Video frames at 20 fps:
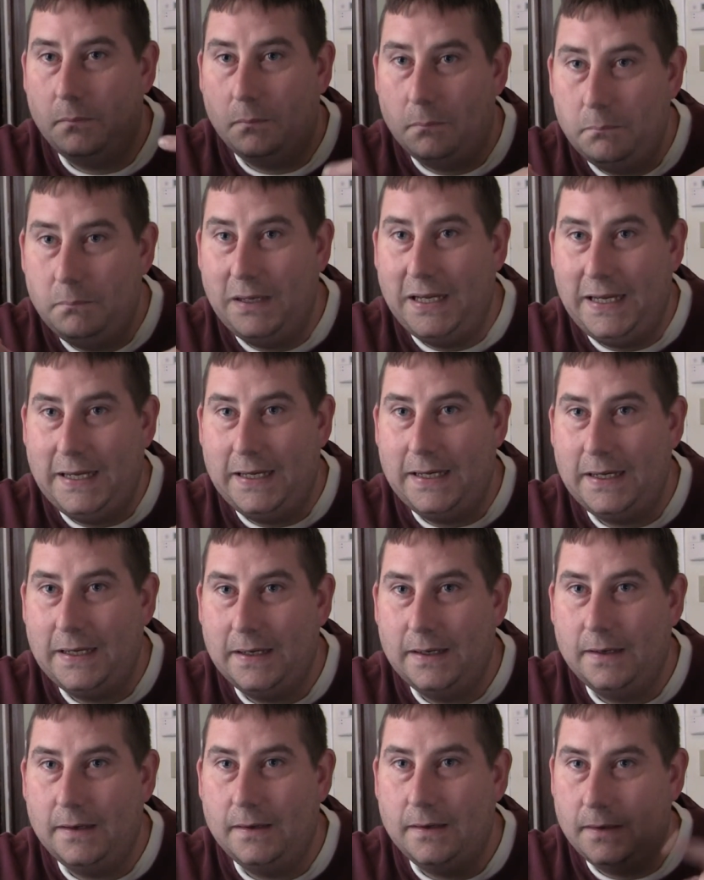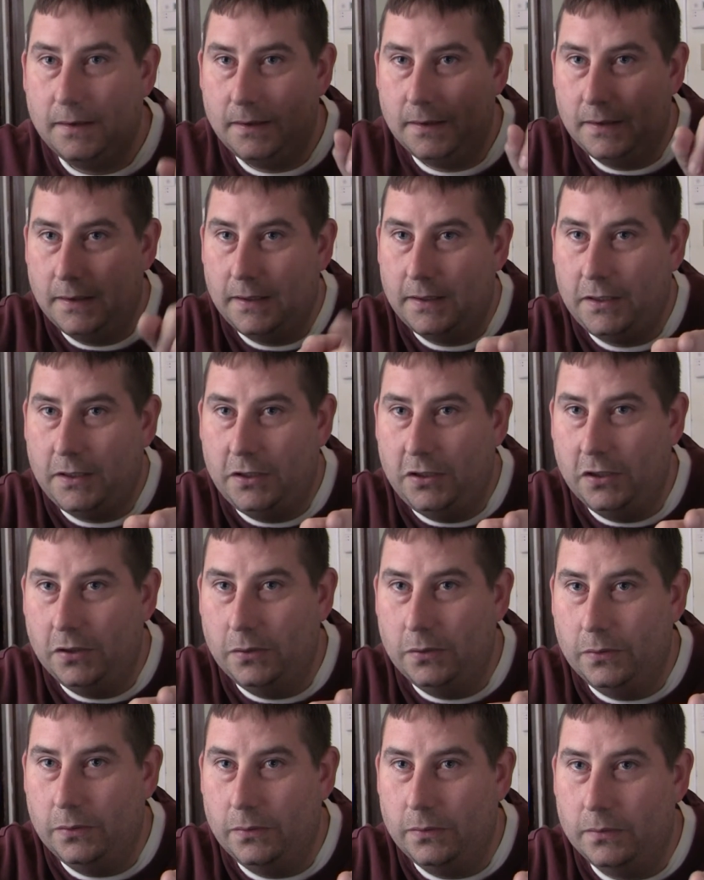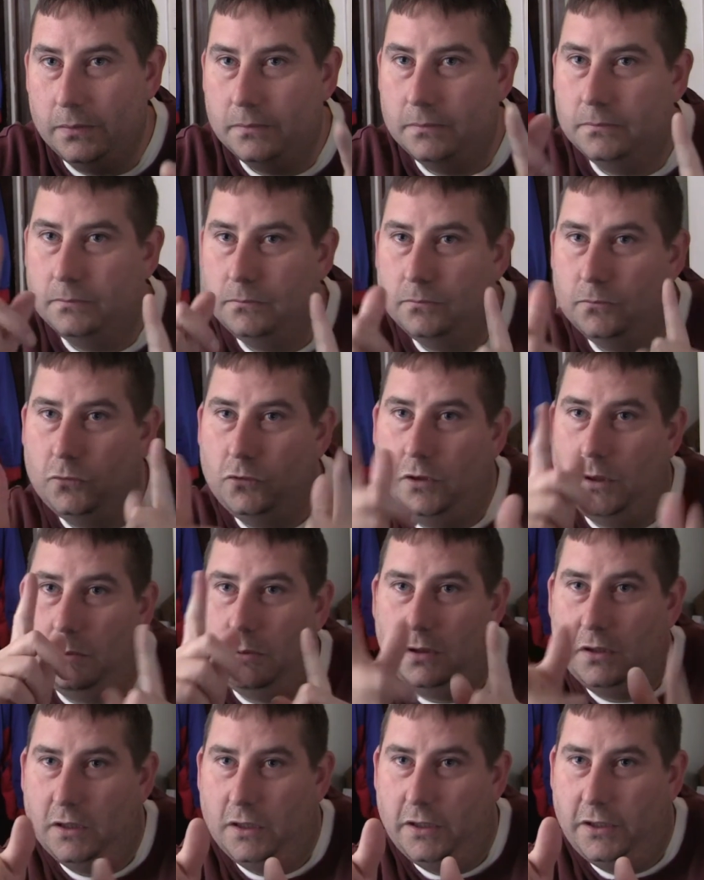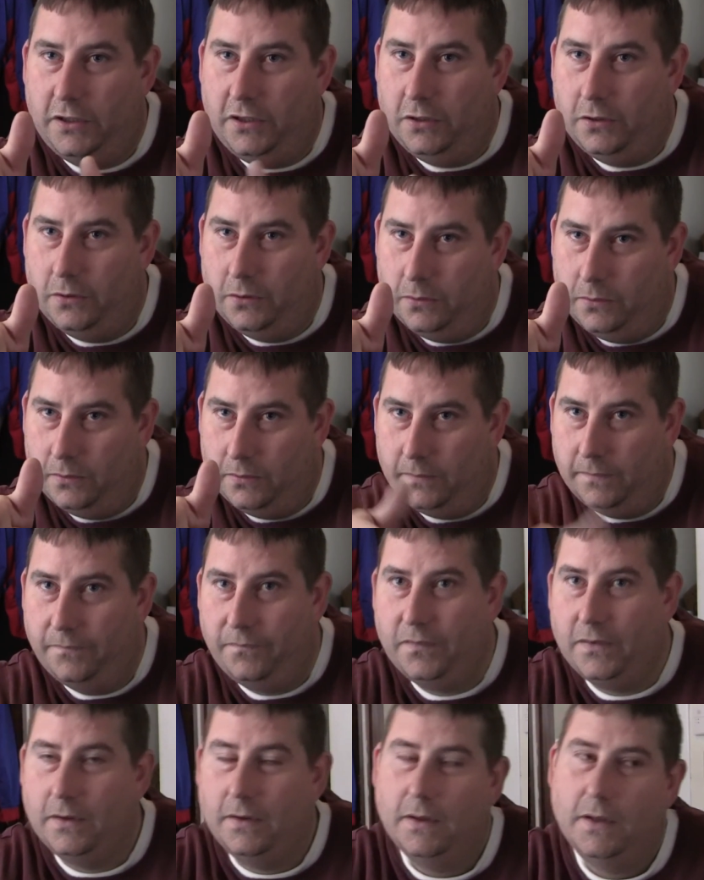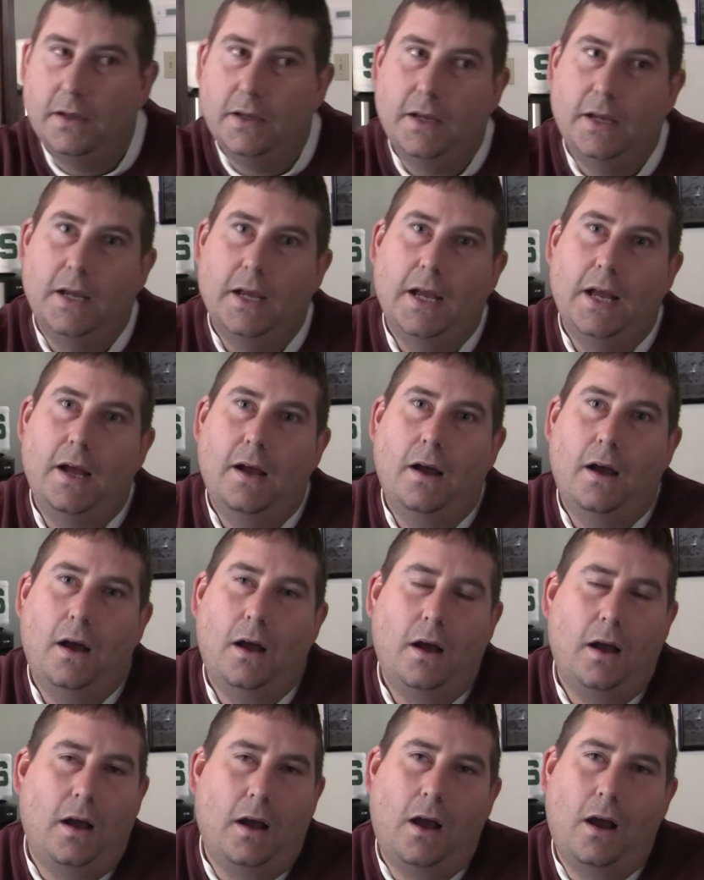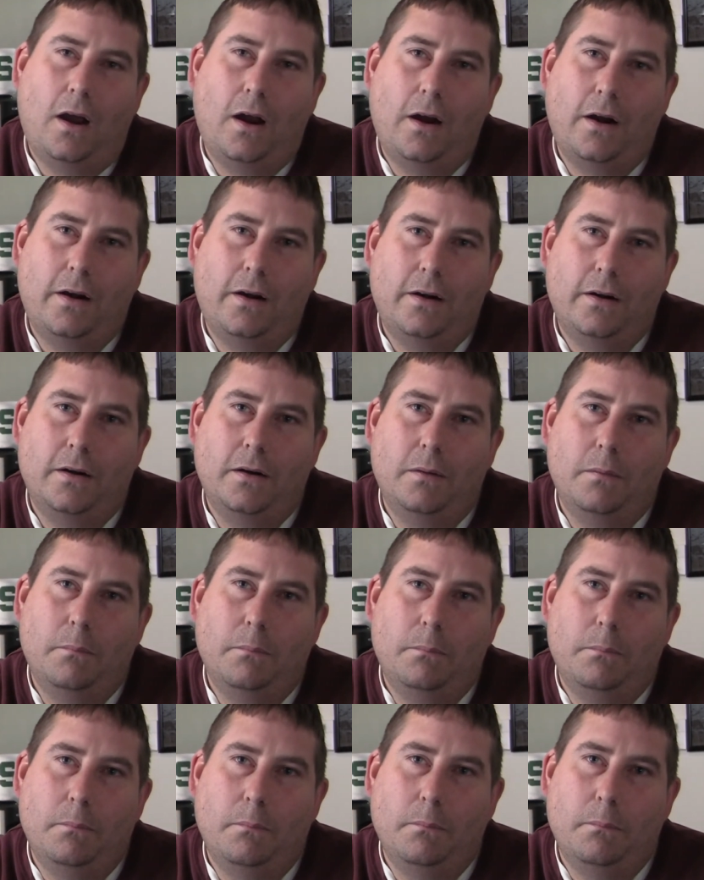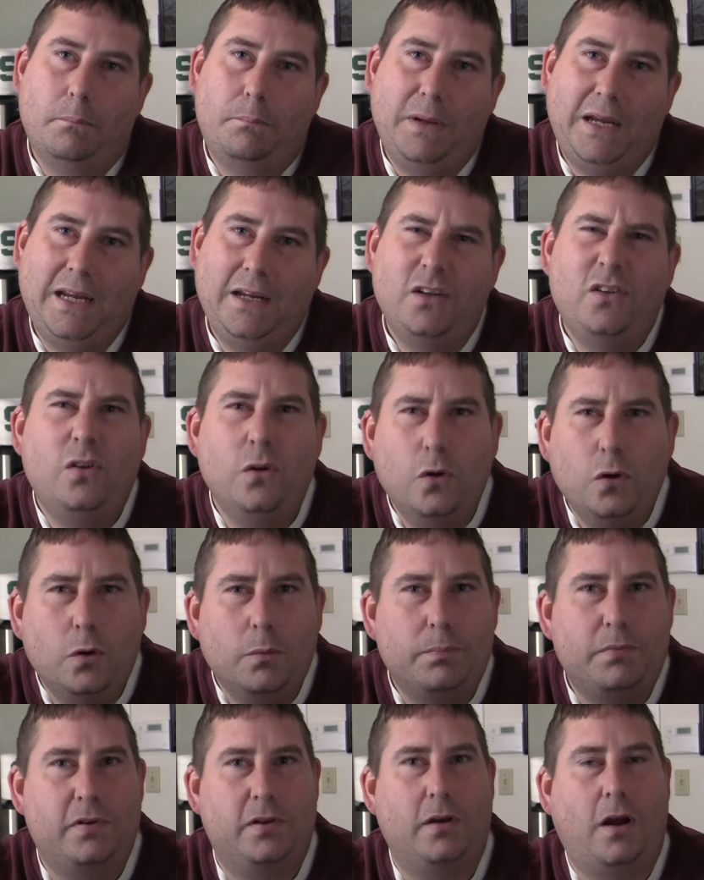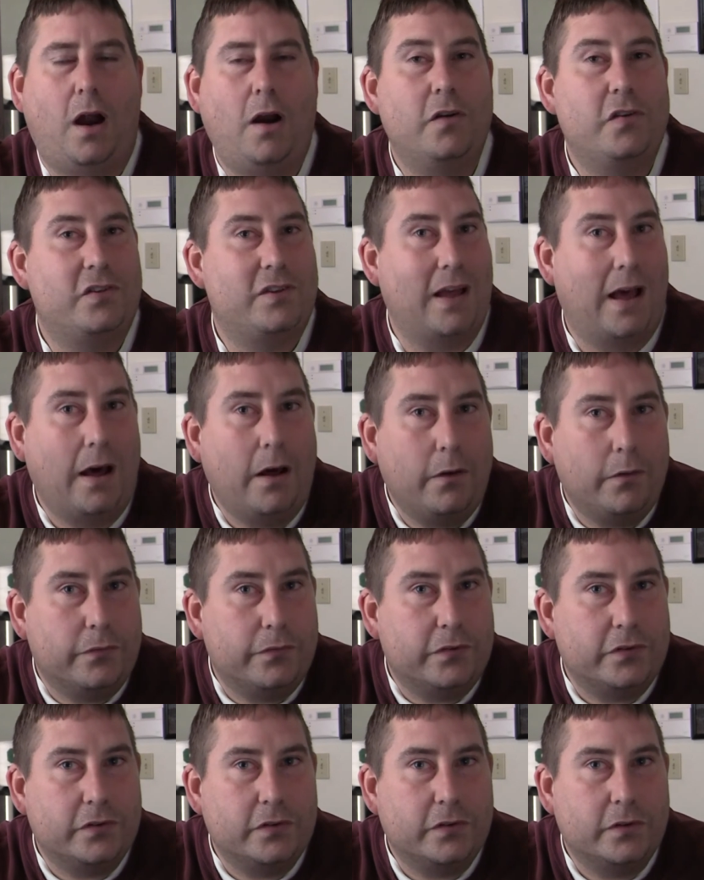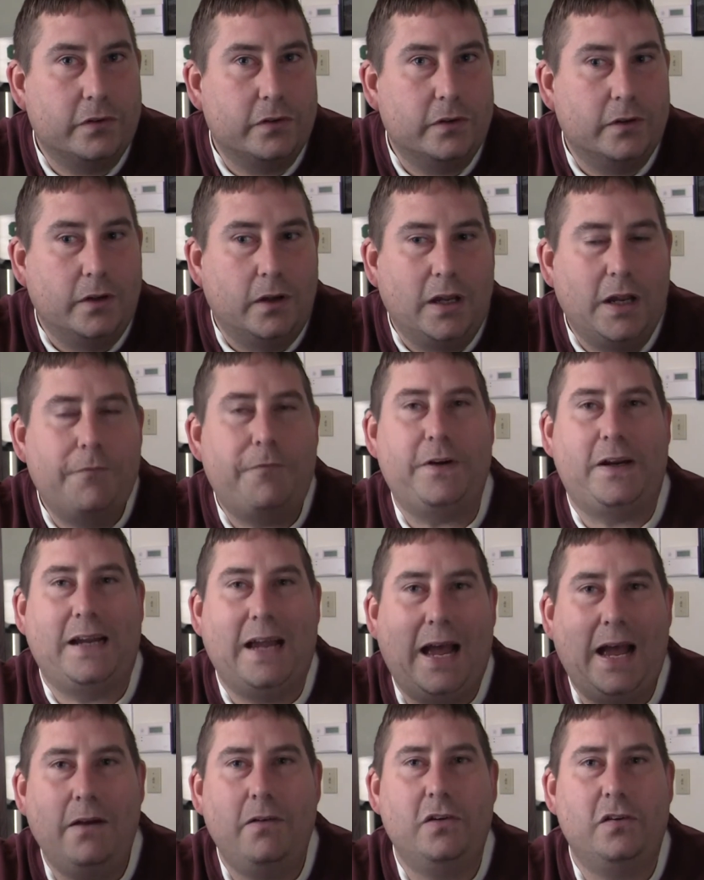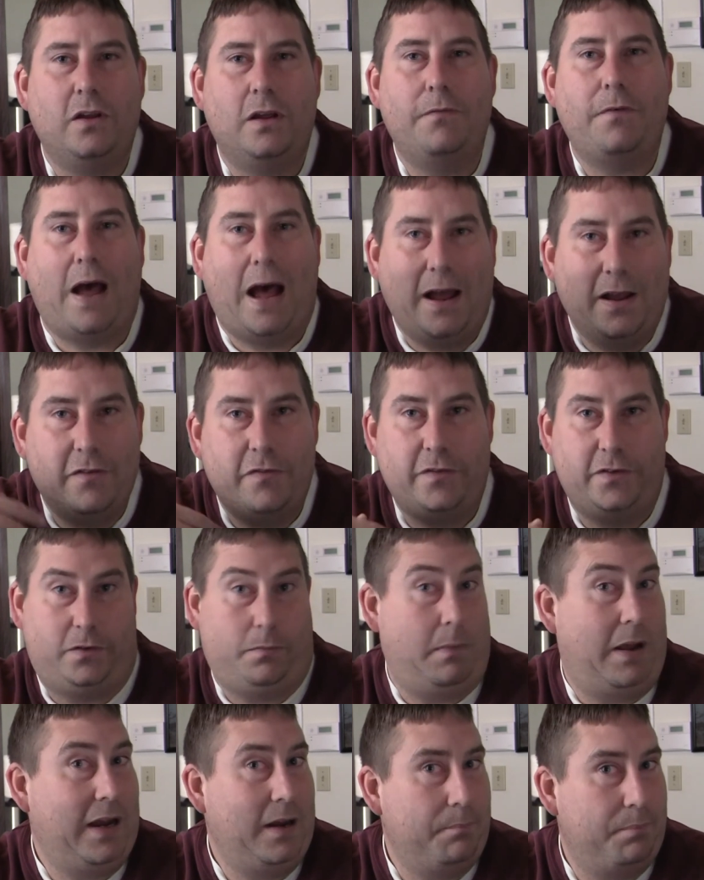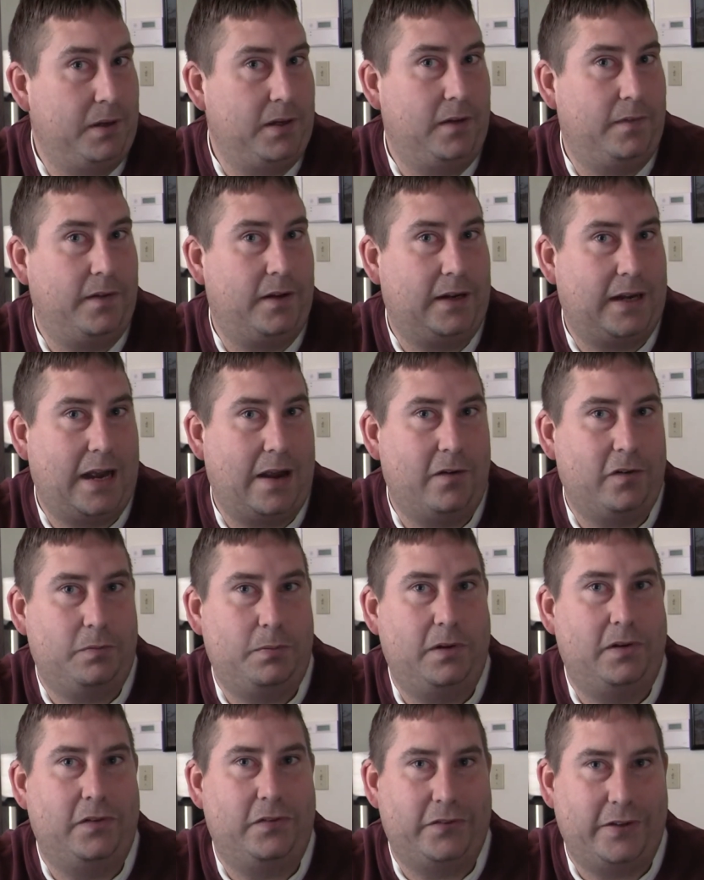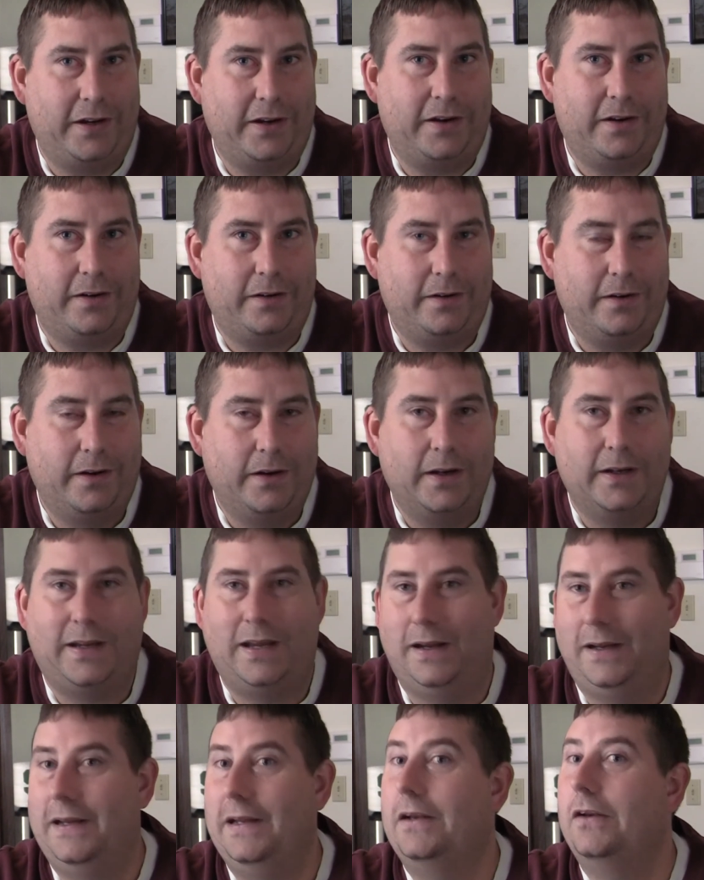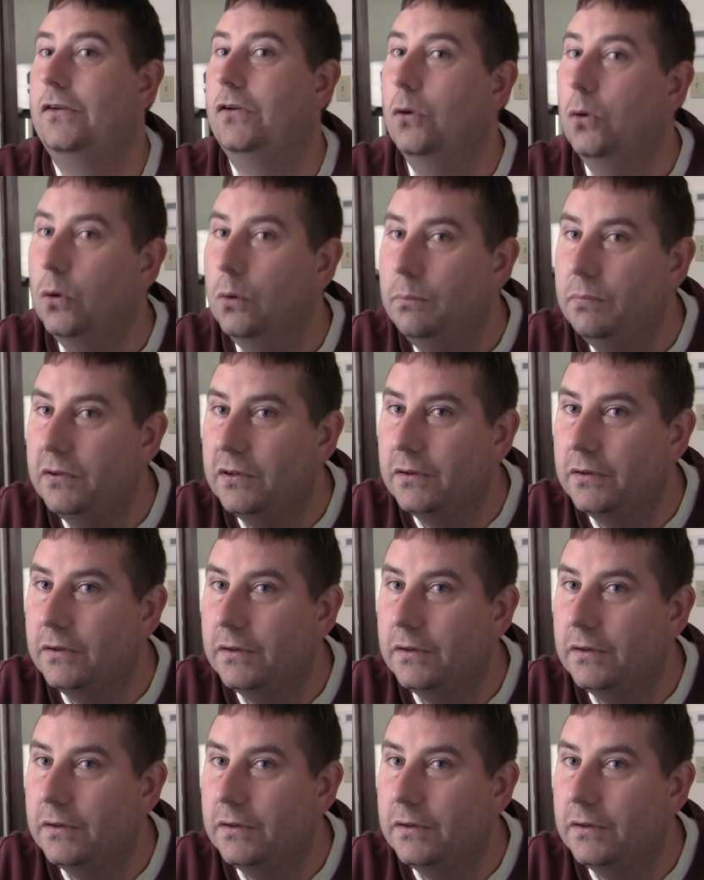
me, you, double gun you, are being duped ourselves. If it's my opinion that a congressman and a senator can get duped,